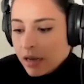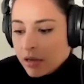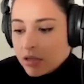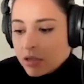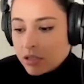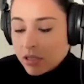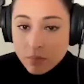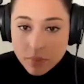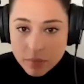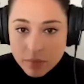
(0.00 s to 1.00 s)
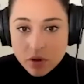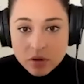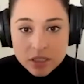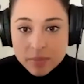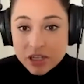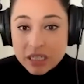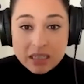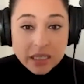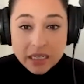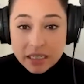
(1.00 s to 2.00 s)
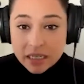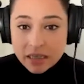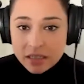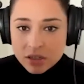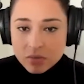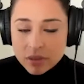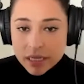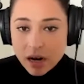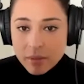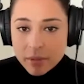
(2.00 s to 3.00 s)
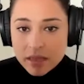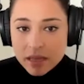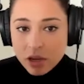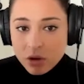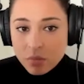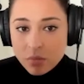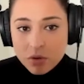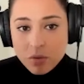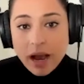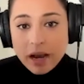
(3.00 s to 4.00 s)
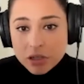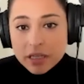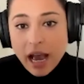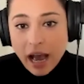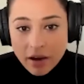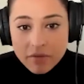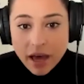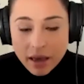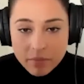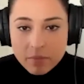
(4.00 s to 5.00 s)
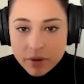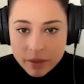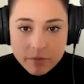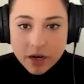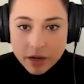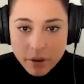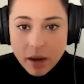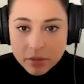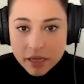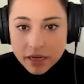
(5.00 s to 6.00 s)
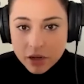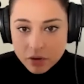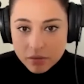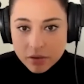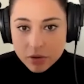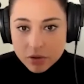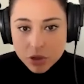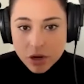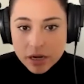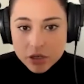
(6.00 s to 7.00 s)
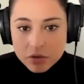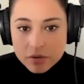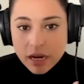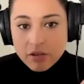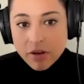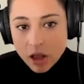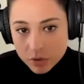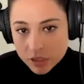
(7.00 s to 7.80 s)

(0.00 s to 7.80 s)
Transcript: some people and especially linkedin this is a really common thing you you actually have that be very public you're you're trying to gain followers